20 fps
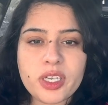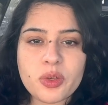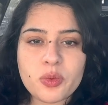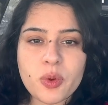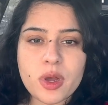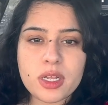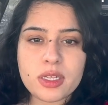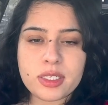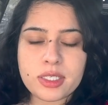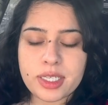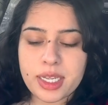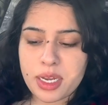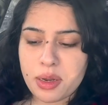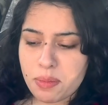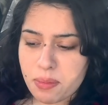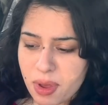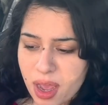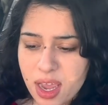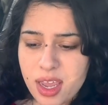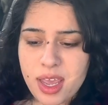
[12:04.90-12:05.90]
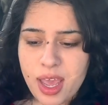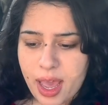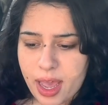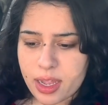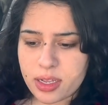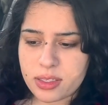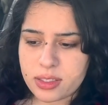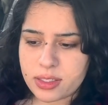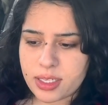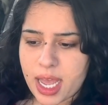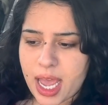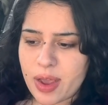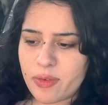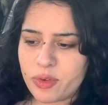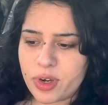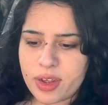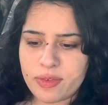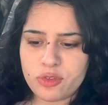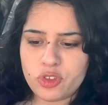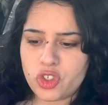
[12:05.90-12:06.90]
it was in my hands, I
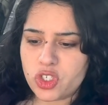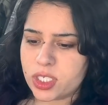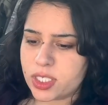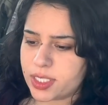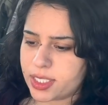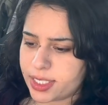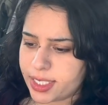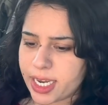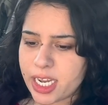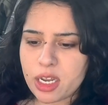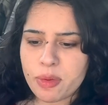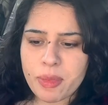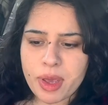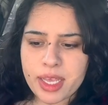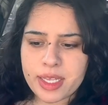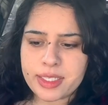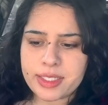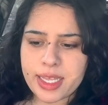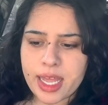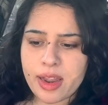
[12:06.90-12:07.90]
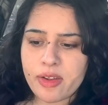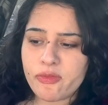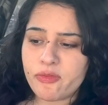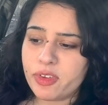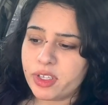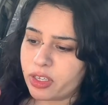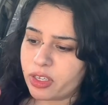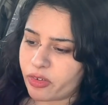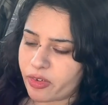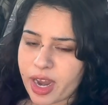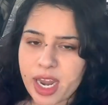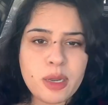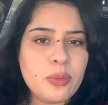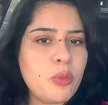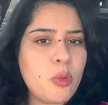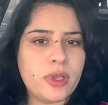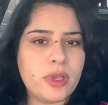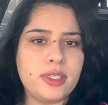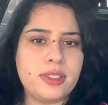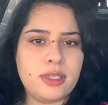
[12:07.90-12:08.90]
would have just killed myself with the rat
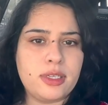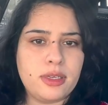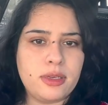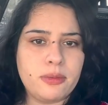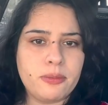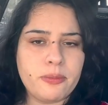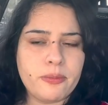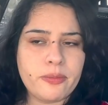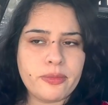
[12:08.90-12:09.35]
poison.